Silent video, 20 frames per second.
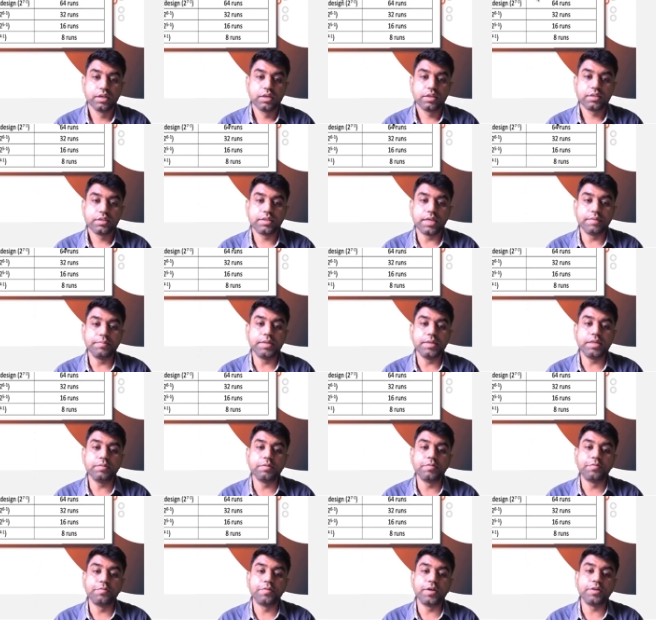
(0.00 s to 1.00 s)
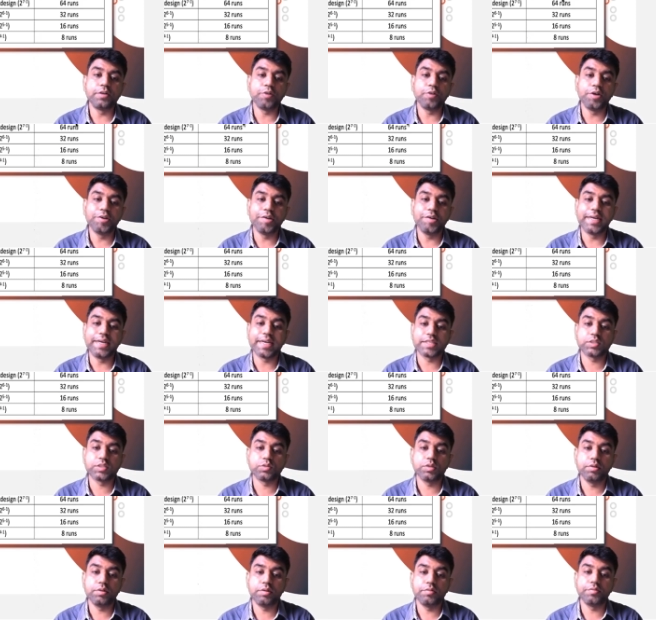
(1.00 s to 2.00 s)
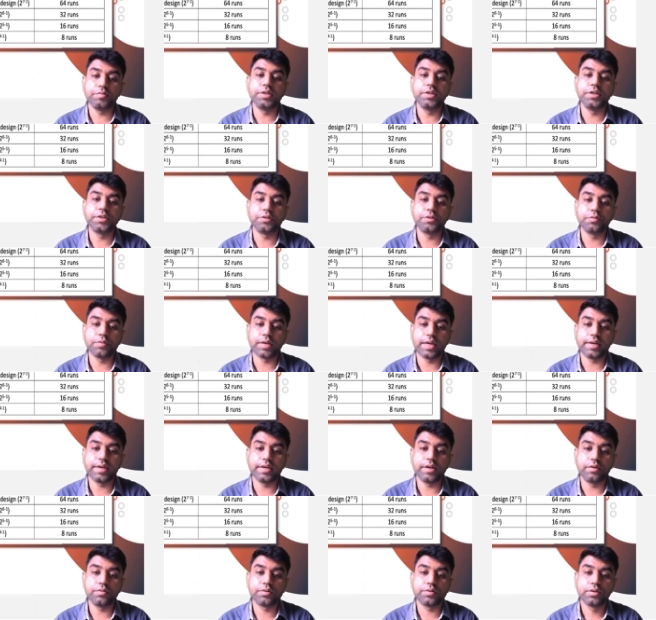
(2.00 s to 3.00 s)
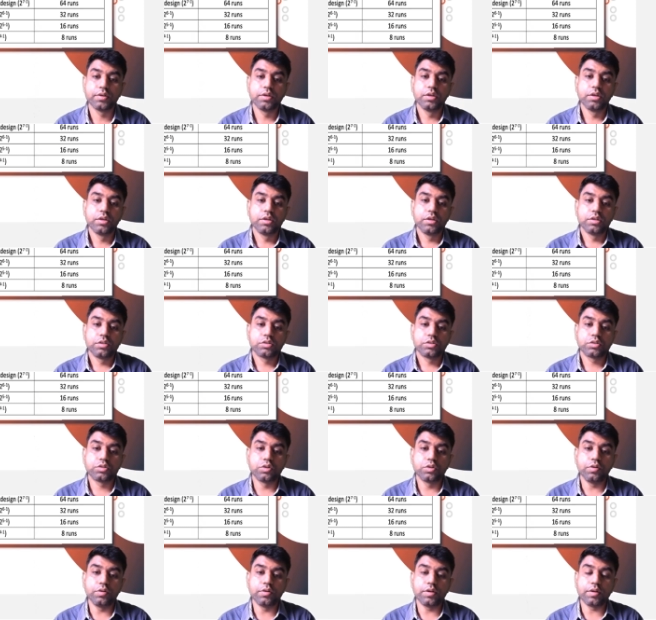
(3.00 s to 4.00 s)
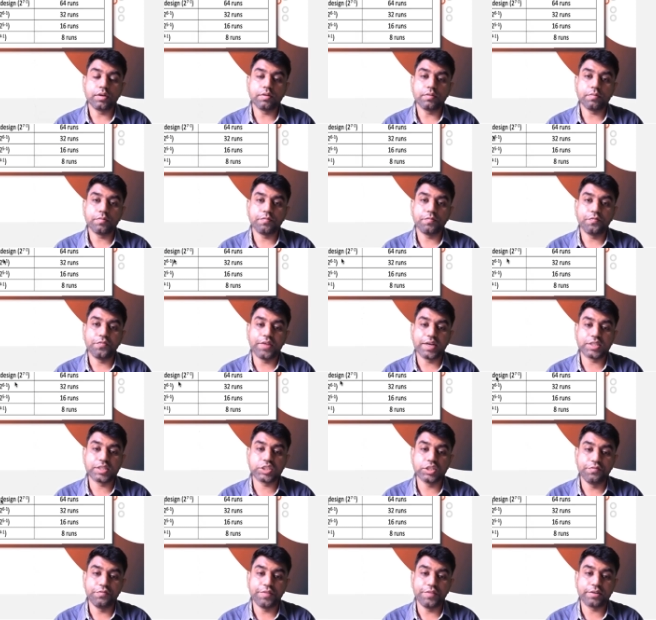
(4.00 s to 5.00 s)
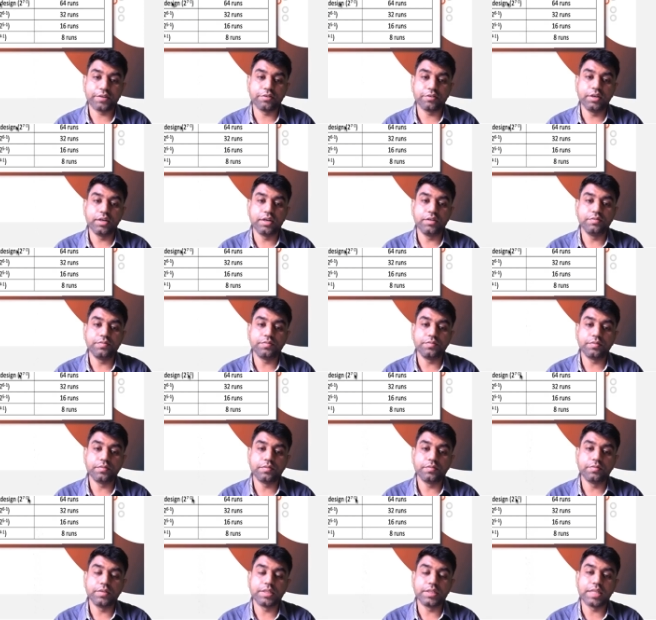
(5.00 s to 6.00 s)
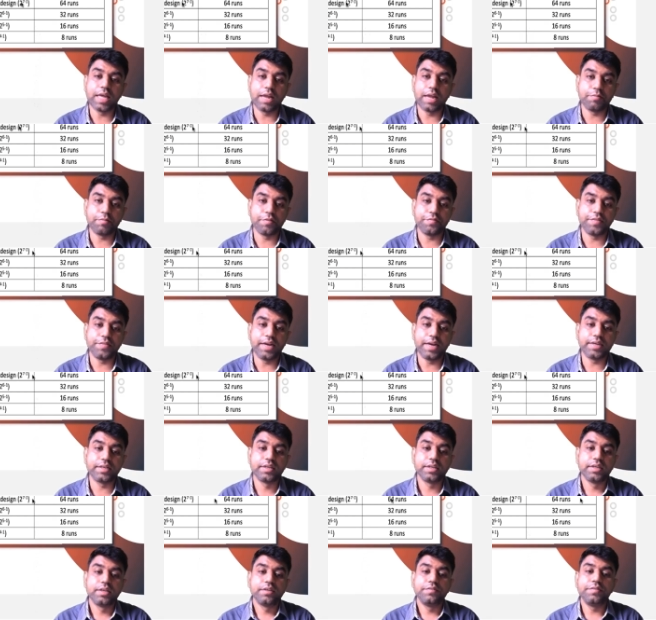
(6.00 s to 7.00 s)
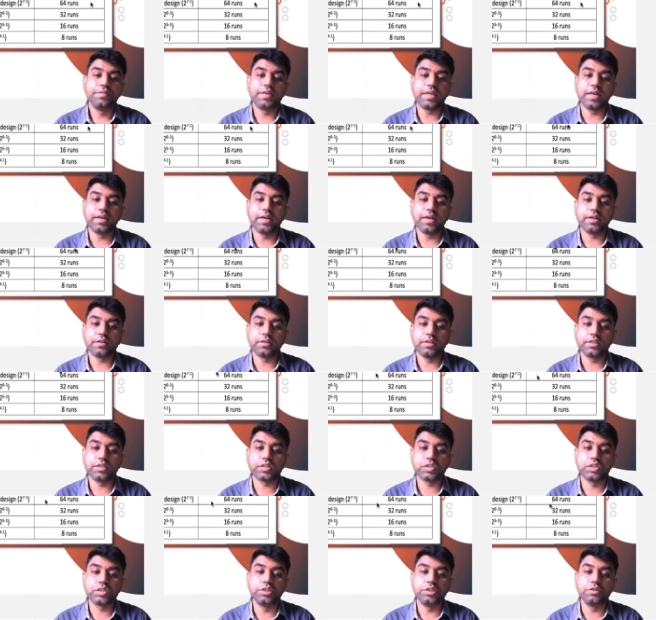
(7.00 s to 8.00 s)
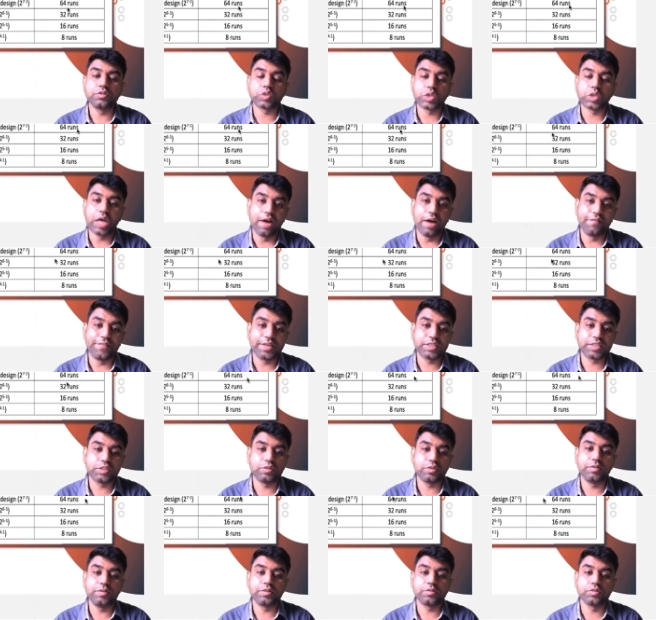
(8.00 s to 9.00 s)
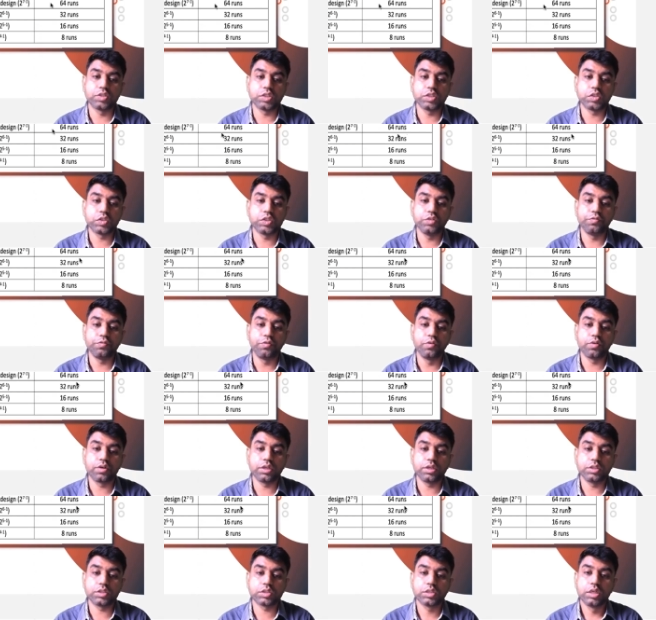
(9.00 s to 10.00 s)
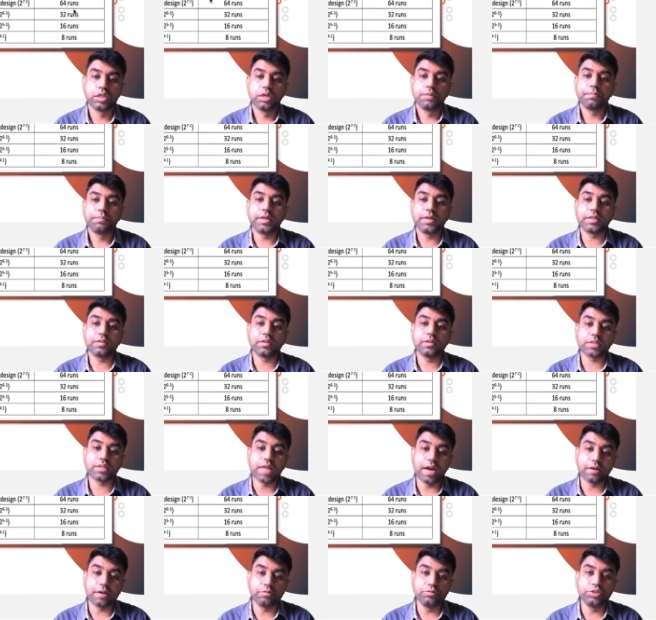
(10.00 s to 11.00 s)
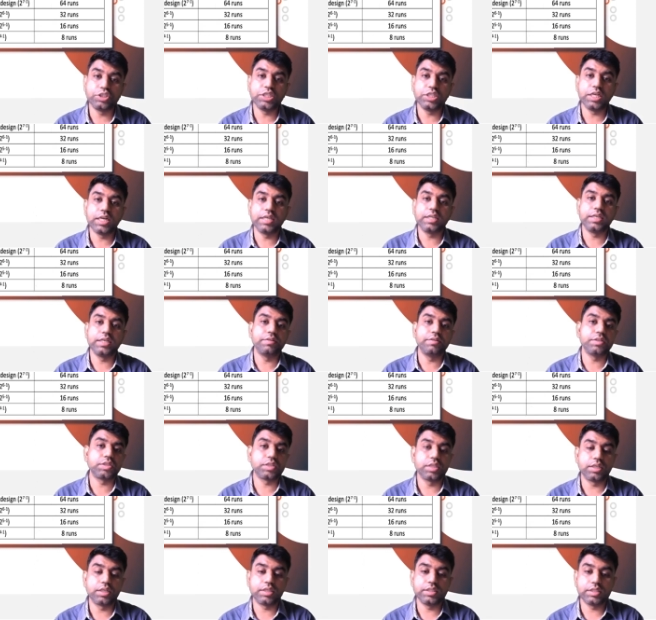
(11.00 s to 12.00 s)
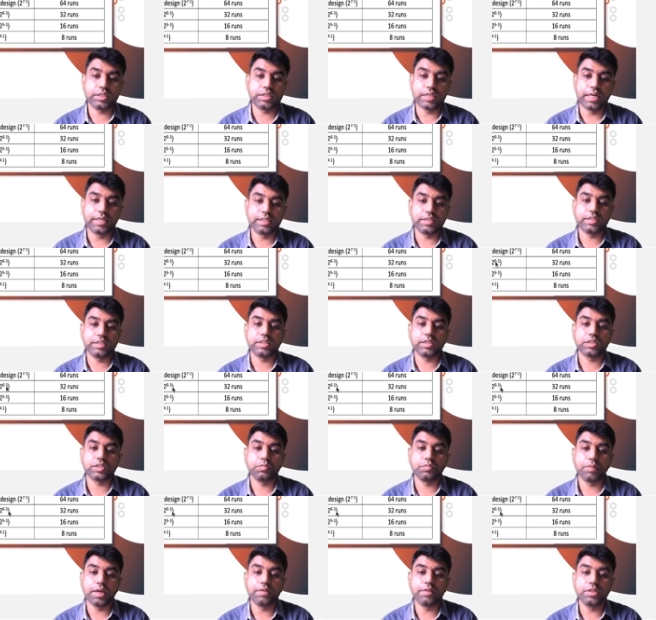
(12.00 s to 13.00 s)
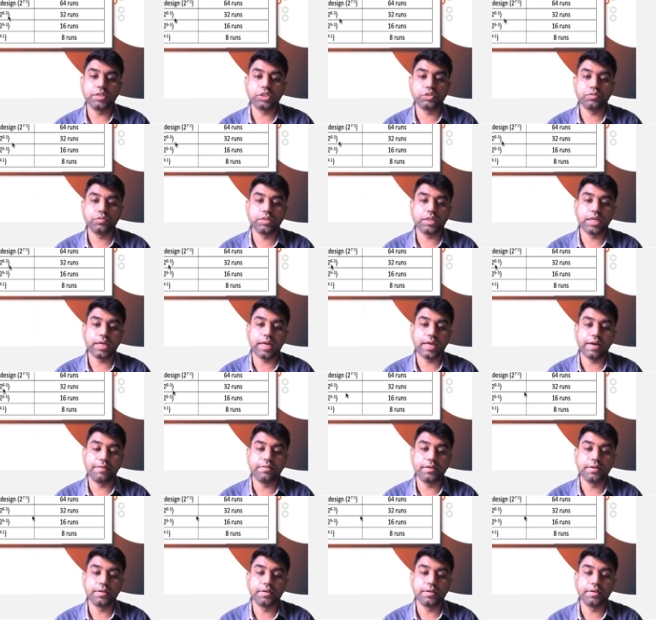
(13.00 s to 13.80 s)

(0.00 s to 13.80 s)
then minimum 128 experiment we need to carry out. So fractional factorial, with the help of that we can at least reduce half experiment to 64 runs. But Taguchi had given certain statistics by which we can have